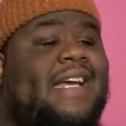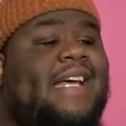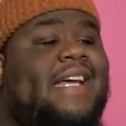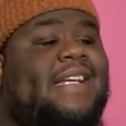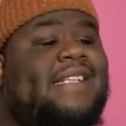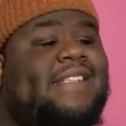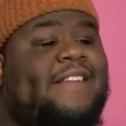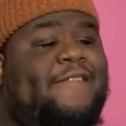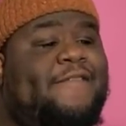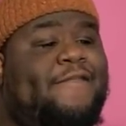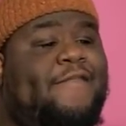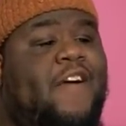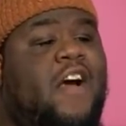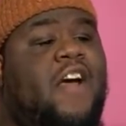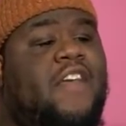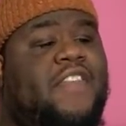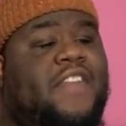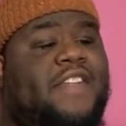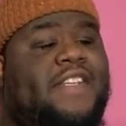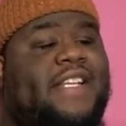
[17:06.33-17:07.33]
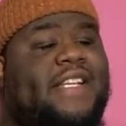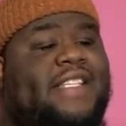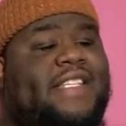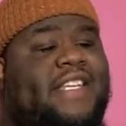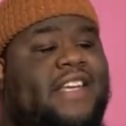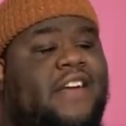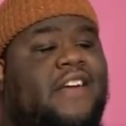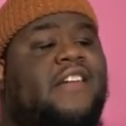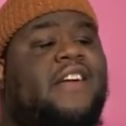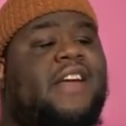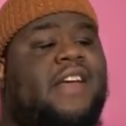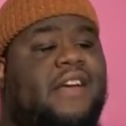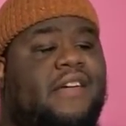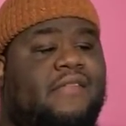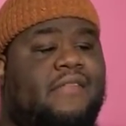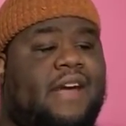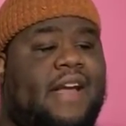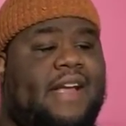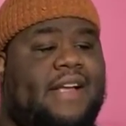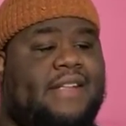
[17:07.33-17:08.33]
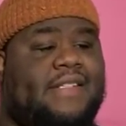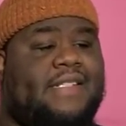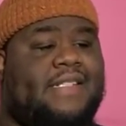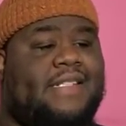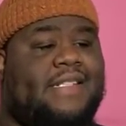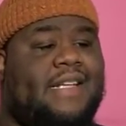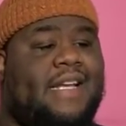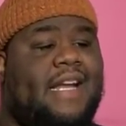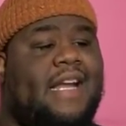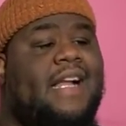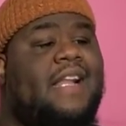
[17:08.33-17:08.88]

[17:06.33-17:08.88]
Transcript: is it further deteriorates